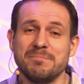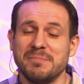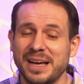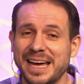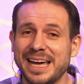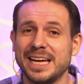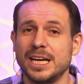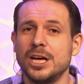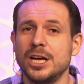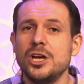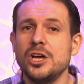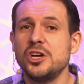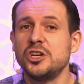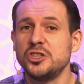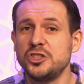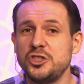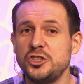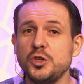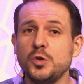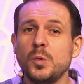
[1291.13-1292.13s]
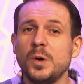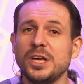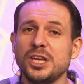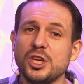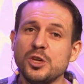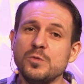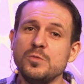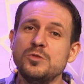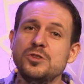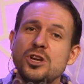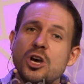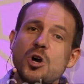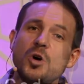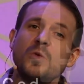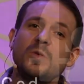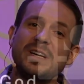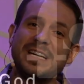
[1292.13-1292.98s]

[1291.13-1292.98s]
hey, do what you know